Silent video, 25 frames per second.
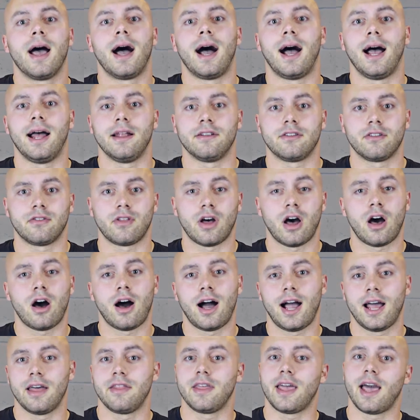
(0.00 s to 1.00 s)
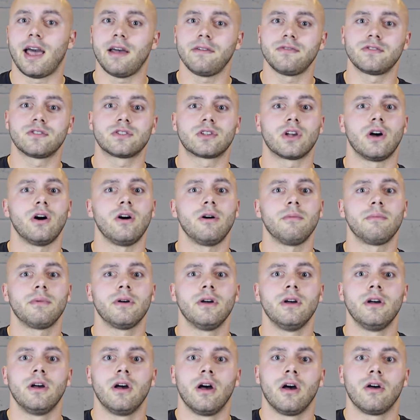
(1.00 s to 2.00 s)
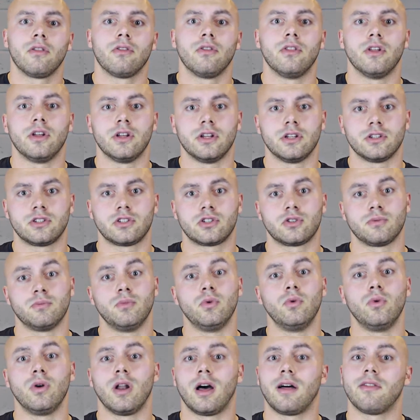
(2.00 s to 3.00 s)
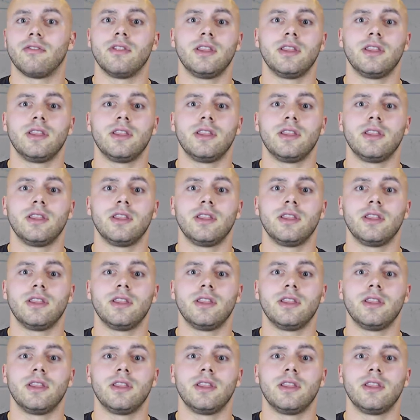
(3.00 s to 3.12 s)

and the higher the f-stop, the smaller